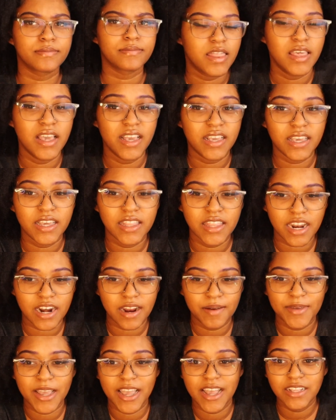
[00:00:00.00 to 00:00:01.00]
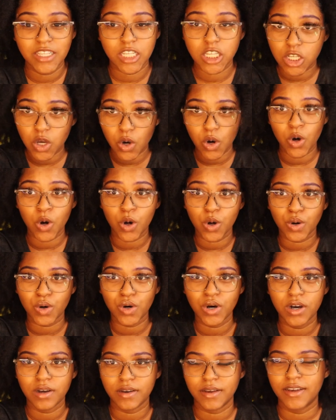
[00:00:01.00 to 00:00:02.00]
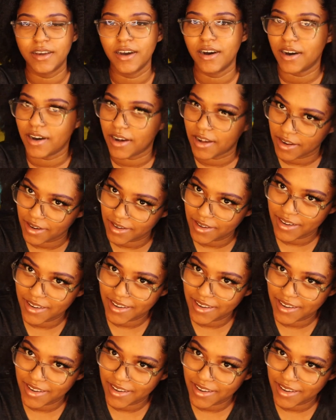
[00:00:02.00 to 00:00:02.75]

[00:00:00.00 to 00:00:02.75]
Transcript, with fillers: thinking that I'm in school, gone.